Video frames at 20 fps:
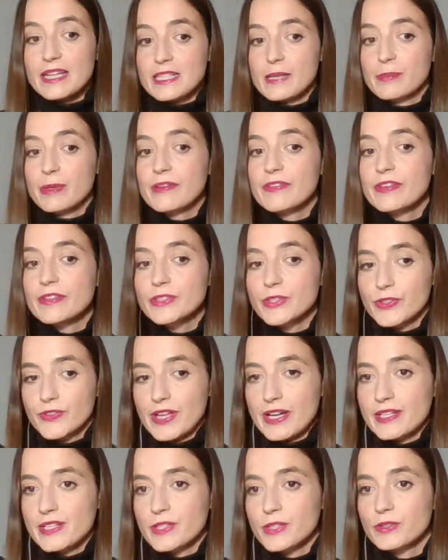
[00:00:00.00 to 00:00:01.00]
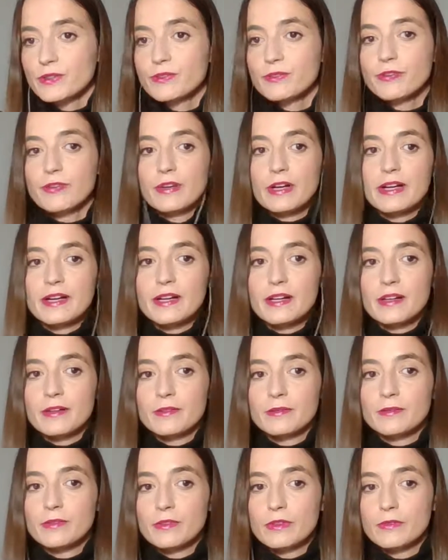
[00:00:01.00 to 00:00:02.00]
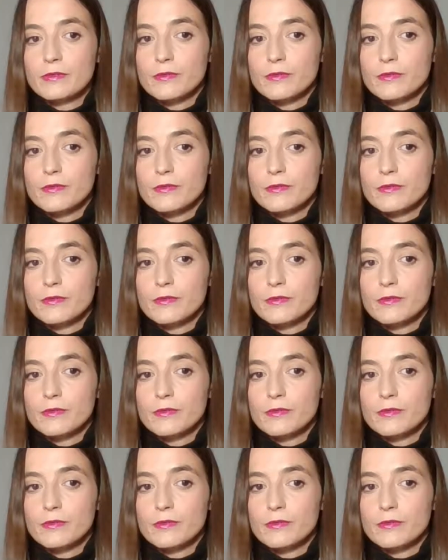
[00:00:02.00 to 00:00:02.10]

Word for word: As a brief introduction uh,